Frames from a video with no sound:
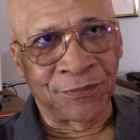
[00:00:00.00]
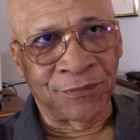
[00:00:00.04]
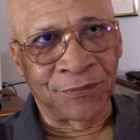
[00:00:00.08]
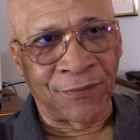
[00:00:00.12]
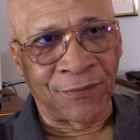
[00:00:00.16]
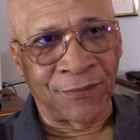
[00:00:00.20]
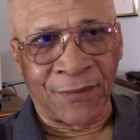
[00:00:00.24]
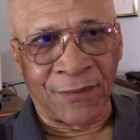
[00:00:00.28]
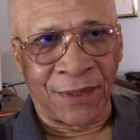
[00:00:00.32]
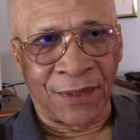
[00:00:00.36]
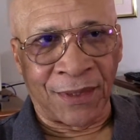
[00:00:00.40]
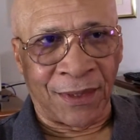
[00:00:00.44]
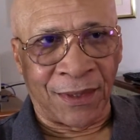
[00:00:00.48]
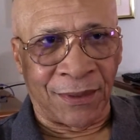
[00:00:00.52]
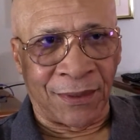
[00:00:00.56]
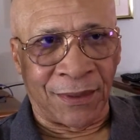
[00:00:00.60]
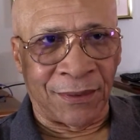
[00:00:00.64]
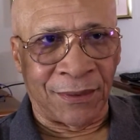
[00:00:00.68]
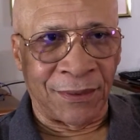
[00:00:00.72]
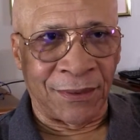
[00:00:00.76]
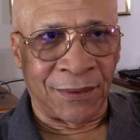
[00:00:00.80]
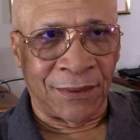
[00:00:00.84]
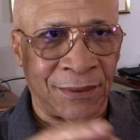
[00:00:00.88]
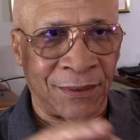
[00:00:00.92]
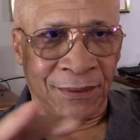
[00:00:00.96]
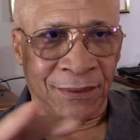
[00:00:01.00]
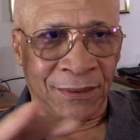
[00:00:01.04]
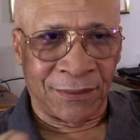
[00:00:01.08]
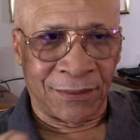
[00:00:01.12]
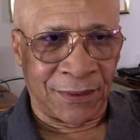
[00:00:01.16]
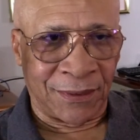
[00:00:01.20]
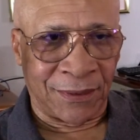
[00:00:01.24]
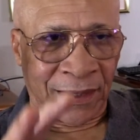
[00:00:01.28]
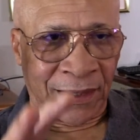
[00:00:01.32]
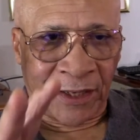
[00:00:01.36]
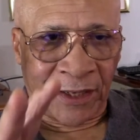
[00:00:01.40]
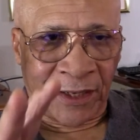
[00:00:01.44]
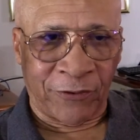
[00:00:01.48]
Okay. A
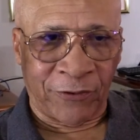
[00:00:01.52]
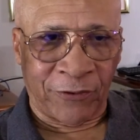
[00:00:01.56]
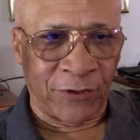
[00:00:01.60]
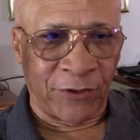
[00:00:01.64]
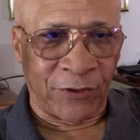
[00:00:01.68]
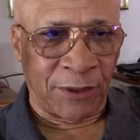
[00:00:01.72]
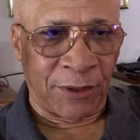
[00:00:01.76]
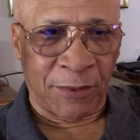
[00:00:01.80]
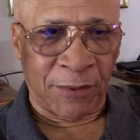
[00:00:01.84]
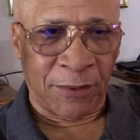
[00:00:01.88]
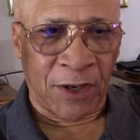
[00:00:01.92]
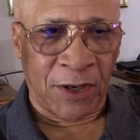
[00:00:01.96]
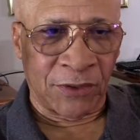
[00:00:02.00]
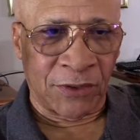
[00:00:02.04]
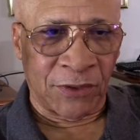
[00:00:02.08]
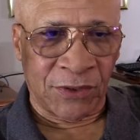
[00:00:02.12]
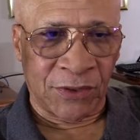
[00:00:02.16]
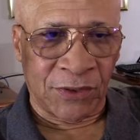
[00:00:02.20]
lot of them are,